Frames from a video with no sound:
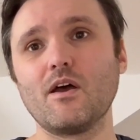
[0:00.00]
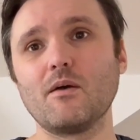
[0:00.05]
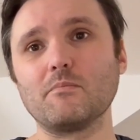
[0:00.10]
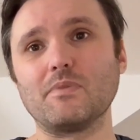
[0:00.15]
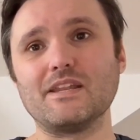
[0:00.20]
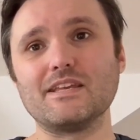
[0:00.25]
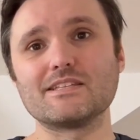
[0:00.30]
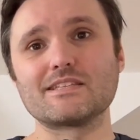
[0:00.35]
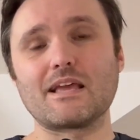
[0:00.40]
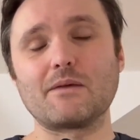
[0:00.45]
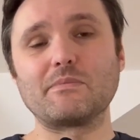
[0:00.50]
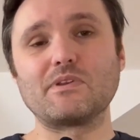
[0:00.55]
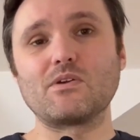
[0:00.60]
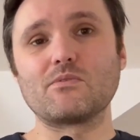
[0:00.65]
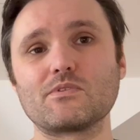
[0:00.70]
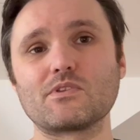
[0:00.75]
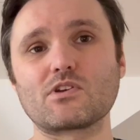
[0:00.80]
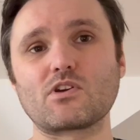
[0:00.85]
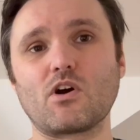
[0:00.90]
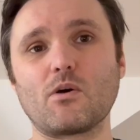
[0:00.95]
Please let me
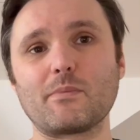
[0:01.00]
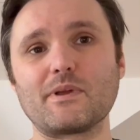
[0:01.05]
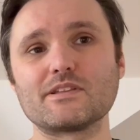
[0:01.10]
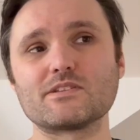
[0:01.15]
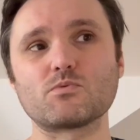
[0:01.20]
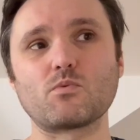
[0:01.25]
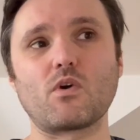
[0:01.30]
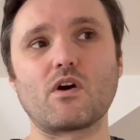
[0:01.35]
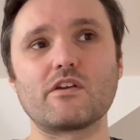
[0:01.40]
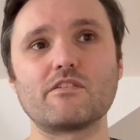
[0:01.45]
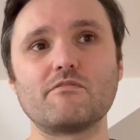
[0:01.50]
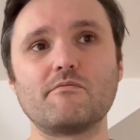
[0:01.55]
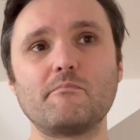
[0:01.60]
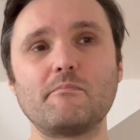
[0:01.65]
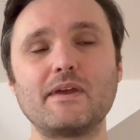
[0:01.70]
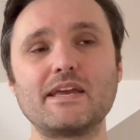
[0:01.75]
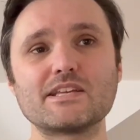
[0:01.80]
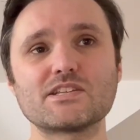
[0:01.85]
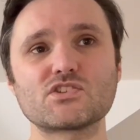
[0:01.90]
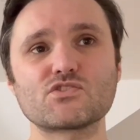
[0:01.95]
the comments what I've
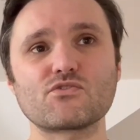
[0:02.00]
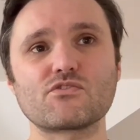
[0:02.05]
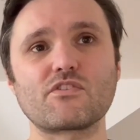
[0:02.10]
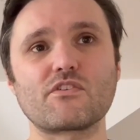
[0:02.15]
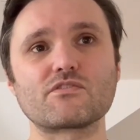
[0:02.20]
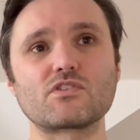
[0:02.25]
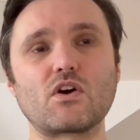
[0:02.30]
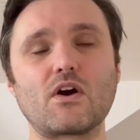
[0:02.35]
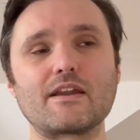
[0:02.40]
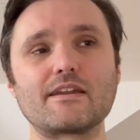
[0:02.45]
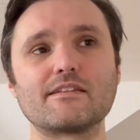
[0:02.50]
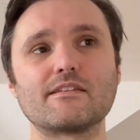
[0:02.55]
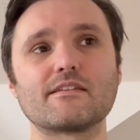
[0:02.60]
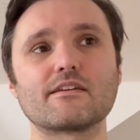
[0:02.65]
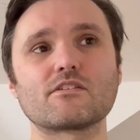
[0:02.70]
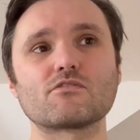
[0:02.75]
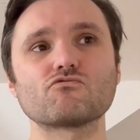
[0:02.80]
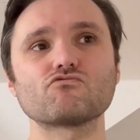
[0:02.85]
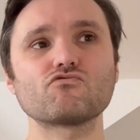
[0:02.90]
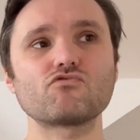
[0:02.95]
missed or if I've got
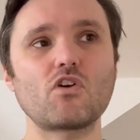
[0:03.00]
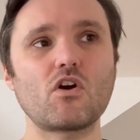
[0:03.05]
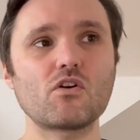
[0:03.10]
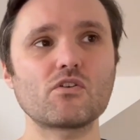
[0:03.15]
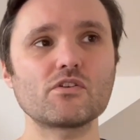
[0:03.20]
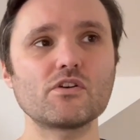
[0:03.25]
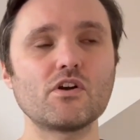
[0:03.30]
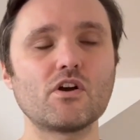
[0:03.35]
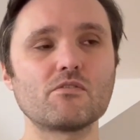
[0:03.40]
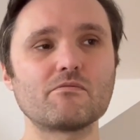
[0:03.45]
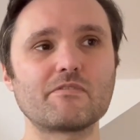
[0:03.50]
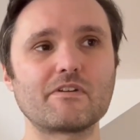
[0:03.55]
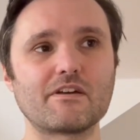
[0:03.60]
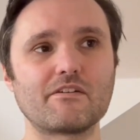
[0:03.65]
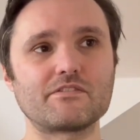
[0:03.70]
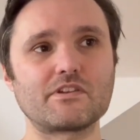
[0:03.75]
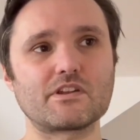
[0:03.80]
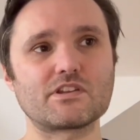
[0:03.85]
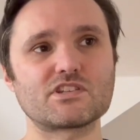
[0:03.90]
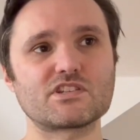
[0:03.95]
anything wrong. Hopefully
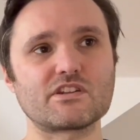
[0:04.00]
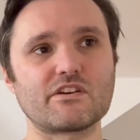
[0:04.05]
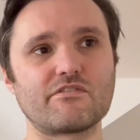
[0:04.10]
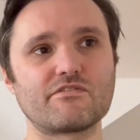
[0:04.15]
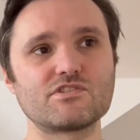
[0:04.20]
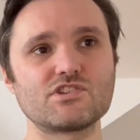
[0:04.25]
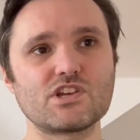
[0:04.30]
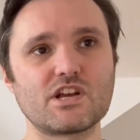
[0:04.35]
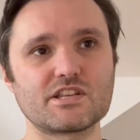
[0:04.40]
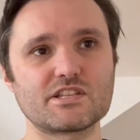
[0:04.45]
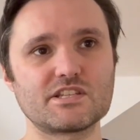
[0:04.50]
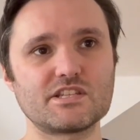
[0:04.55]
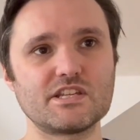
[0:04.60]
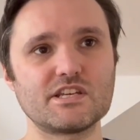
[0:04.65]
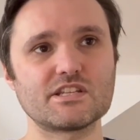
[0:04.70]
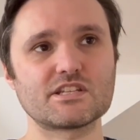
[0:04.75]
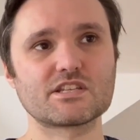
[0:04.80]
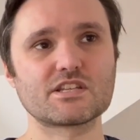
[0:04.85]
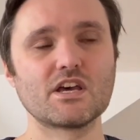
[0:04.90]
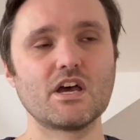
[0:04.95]
I've done stuff
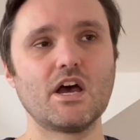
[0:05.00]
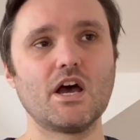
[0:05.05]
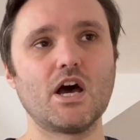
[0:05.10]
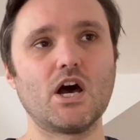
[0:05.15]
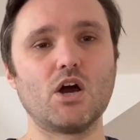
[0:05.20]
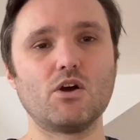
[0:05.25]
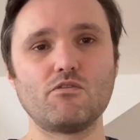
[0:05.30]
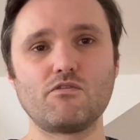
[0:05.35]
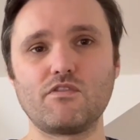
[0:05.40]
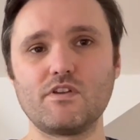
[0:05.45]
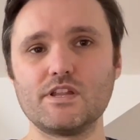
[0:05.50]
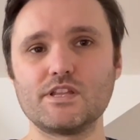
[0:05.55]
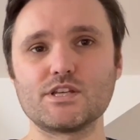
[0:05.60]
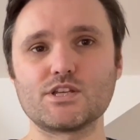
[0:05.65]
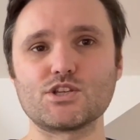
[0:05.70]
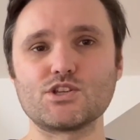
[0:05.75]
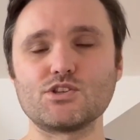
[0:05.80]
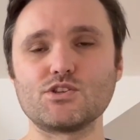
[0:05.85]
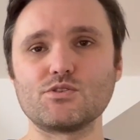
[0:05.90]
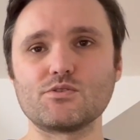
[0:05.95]
justice. Hopefully
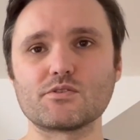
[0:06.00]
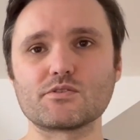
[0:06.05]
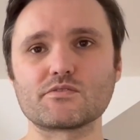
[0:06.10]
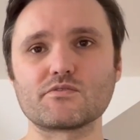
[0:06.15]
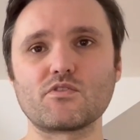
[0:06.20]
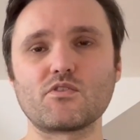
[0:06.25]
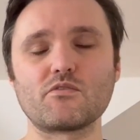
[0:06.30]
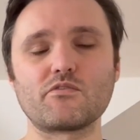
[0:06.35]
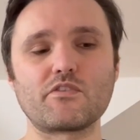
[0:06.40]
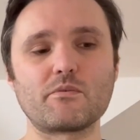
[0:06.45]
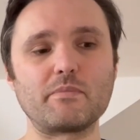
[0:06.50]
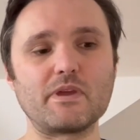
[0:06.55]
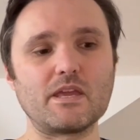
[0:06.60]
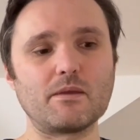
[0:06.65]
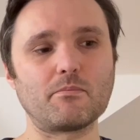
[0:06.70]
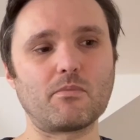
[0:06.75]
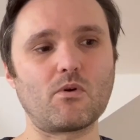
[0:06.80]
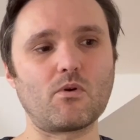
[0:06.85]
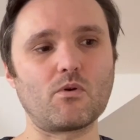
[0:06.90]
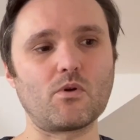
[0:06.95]
this is useful for
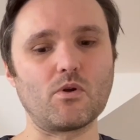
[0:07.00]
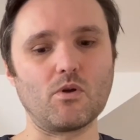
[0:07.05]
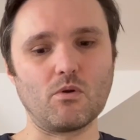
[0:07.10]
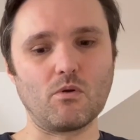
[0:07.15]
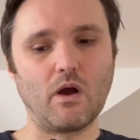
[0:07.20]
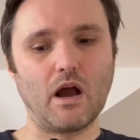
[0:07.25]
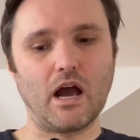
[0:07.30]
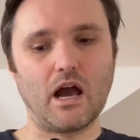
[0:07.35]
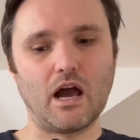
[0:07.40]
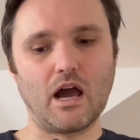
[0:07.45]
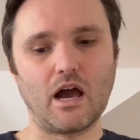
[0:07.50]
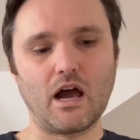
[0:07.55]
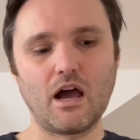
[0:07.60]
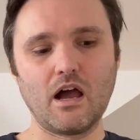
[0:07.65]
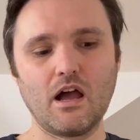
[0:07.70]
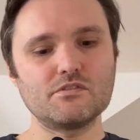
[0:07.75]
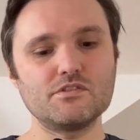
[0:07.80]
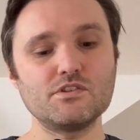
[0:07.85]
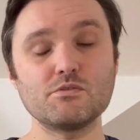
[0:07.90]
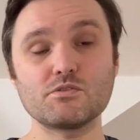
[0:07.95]
people who are
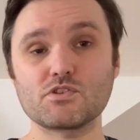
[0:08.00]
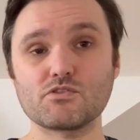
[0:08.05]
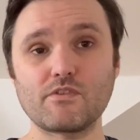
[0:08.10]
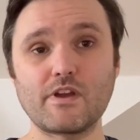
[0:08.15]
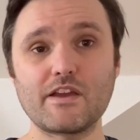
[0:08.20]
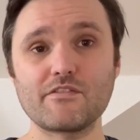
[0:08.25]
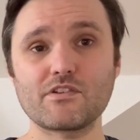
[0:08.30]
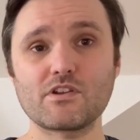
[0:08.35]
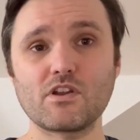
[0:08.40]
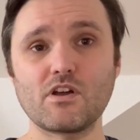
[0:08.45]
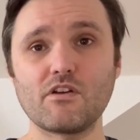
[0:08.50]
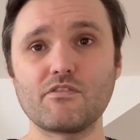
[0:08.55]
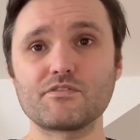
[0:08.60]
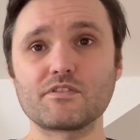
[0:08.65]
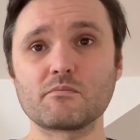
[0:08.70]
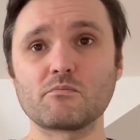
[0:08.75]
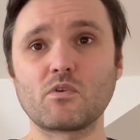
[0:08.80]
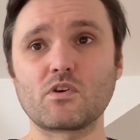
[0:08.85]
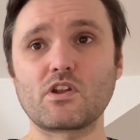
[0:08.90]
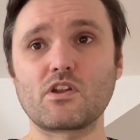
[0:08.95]
new to Ravenloft
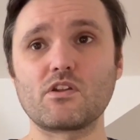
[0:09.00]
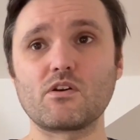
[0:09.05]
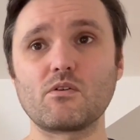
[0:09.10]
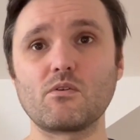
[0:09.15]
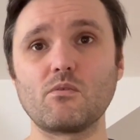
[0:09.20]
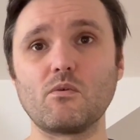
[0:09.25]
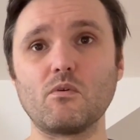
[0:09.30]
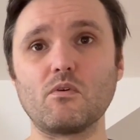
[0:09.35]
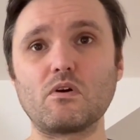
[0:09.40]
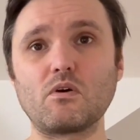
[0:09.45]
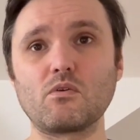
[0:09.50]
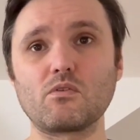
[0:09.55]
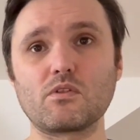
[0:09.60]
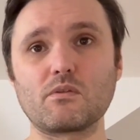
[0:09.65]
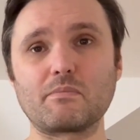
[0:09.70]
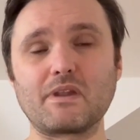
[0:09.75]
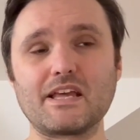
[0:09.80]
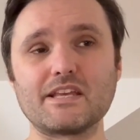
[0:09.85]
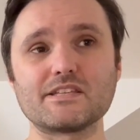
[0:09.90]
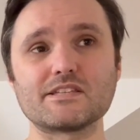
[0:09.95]
and want to know all the
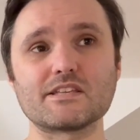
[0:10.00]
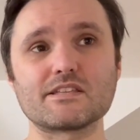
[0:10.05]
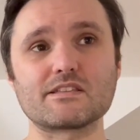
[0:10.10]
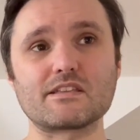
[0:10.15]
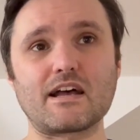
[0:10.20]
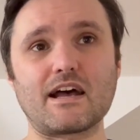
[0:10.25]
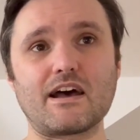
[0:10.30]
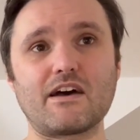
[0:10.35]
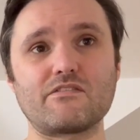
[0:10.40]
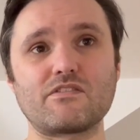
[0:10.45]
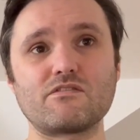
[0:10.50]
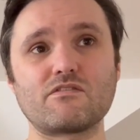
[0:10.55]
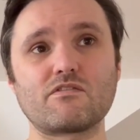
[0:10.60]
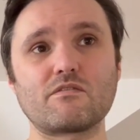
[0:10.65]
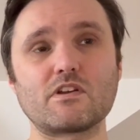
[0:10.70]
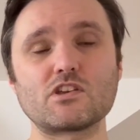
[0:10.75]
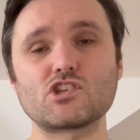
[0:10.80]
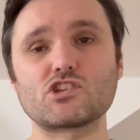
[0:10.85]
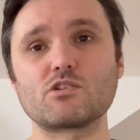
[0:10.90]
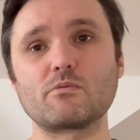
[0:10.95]
places that have
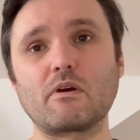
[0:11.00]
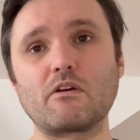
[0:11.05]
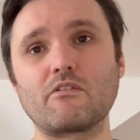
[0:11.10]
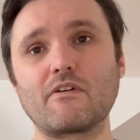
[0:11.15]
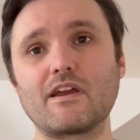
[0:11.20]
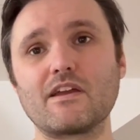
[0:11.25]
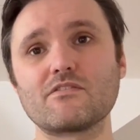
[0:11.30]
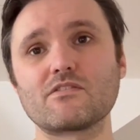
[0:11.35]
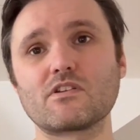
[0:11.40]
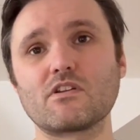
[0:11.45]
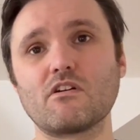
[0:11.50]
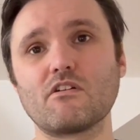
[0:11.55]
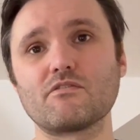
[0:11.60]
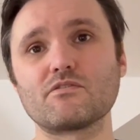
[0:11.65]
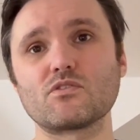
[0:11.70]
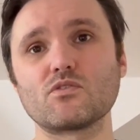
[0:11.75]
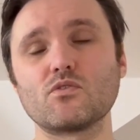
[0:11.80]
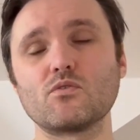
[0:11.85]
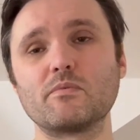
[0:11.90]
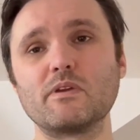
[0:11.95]
information about
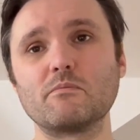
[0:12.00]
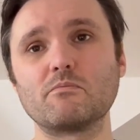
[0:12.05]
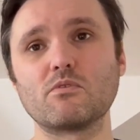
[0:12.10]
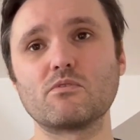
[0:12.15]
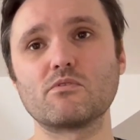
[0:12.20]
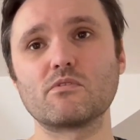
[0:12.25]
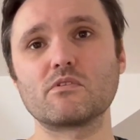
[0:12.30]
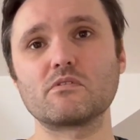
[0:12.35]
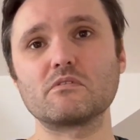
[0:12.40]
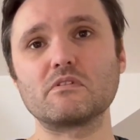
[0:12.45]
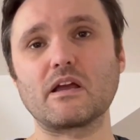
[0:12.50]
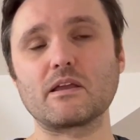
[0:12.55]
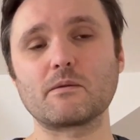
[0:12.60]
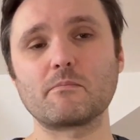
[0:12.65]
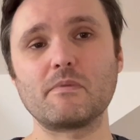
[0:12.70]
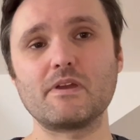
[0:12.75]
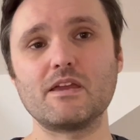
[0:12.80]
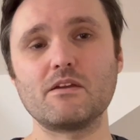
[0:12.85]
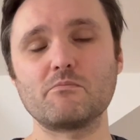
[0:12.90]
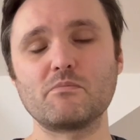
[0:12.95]
Ravenloft, or people who, like
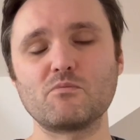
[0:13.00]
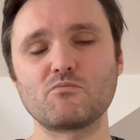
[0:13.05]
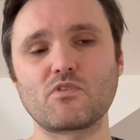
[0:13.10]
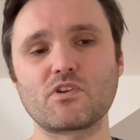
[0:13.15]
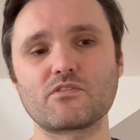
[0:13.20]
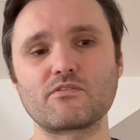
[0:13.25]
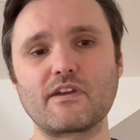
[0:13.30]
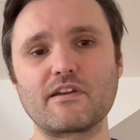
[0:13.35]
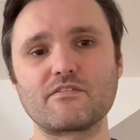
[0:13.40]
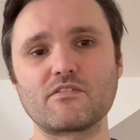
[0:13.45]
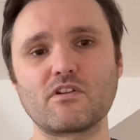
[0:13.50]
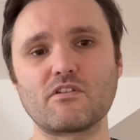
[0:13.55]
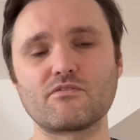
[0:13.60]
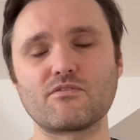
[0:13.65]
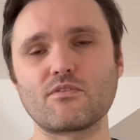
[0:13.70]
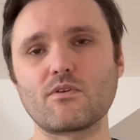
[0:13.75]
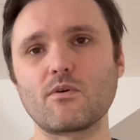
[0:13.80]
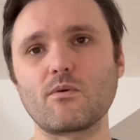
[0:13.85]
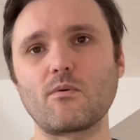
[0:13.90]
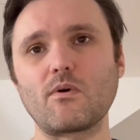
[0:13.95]
me, have been running Ravenloft
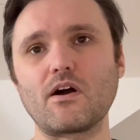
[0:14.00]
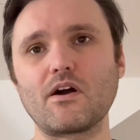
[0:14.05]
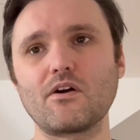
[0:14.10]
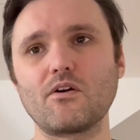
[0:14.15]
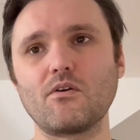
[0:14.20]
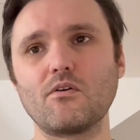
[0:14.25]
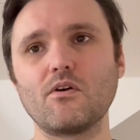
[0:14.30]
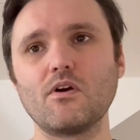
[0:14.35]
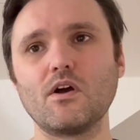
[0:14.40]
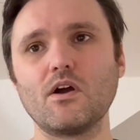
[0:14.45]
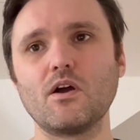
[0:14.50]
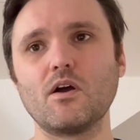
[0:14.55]
for a while